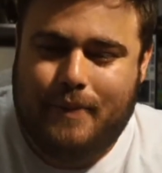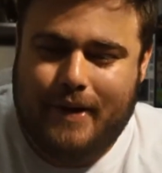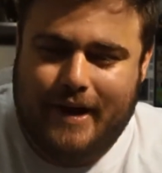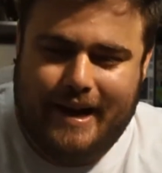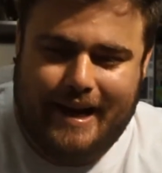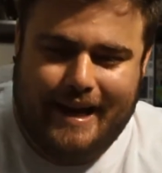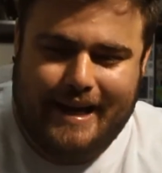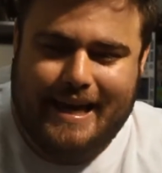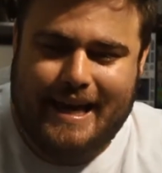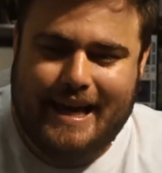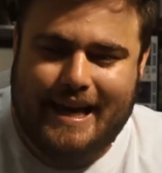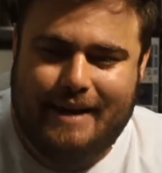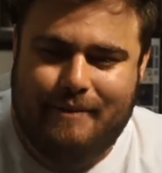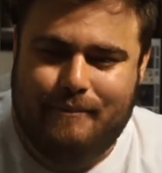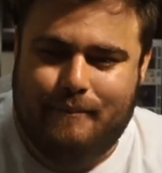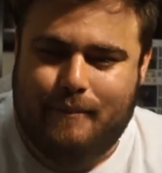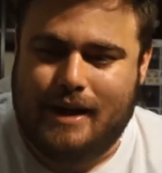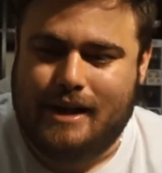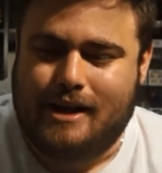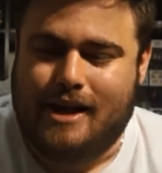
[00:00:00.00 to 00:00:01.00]
but
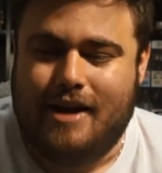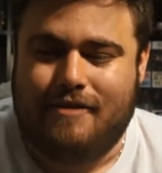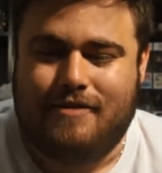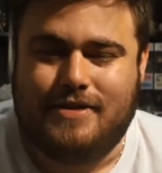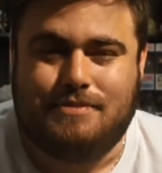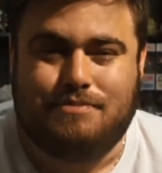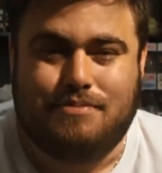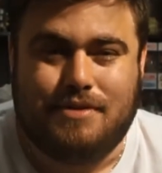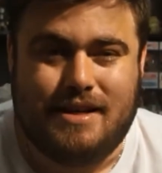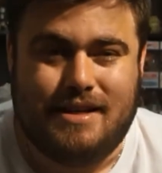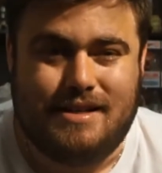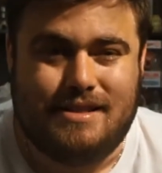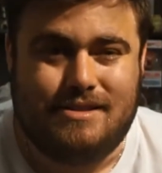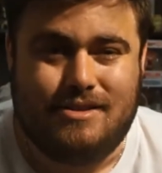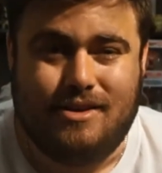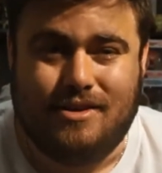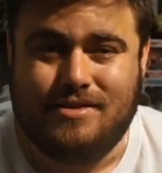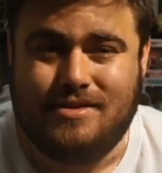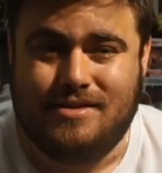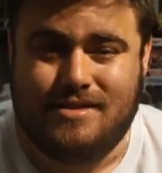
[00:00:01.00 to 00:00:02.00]
again, my life is pretty
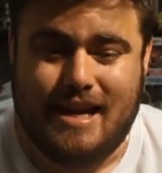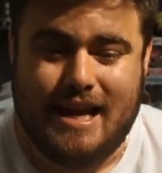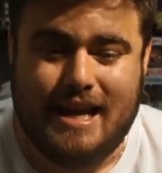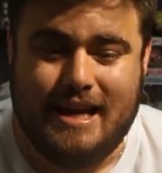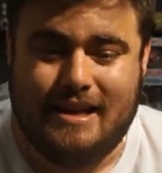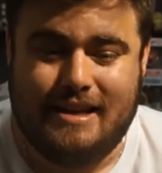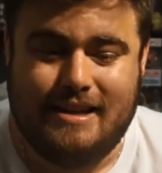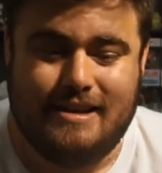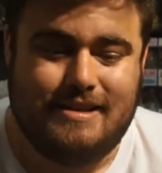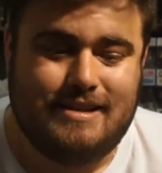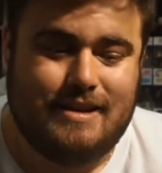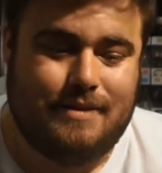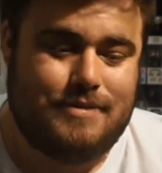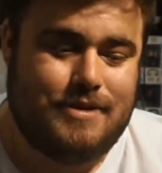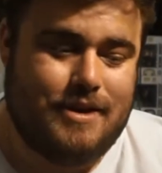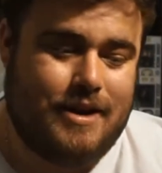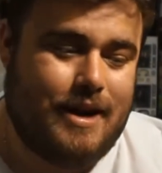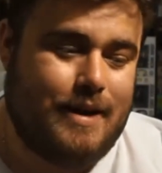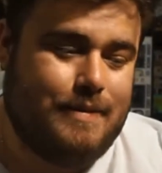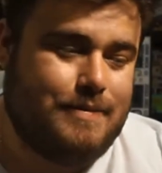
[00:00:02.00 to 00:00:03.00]
stock standard
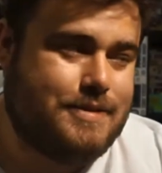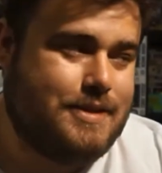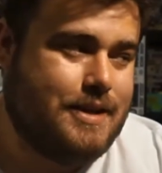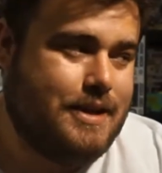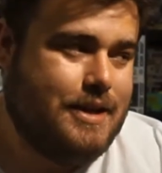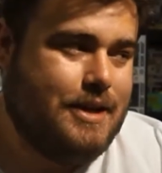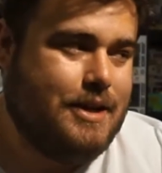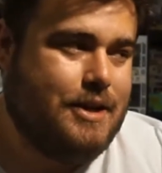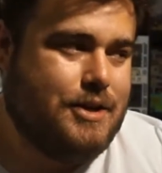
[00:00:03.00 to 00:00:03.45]
sometimes,